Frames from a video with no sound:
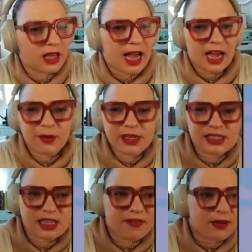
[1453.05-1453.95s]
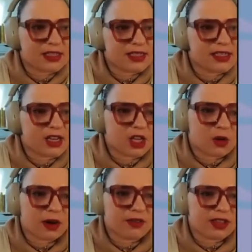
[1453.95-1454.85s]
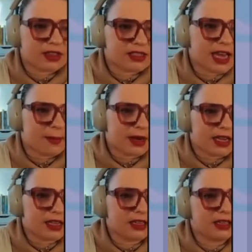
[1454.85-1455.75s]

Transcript: I always love how it does tell you where everything that's happening.